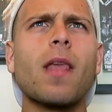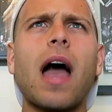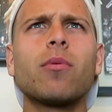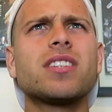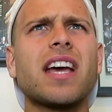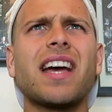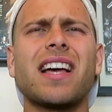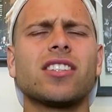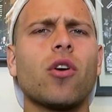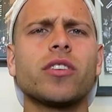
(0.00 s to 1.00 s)
I would say
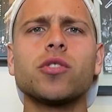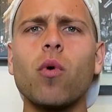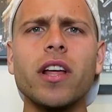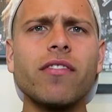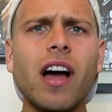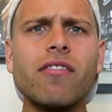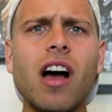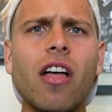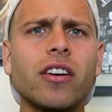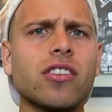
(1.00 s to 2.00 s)
as low as
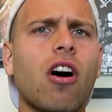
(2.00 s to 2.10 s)
$25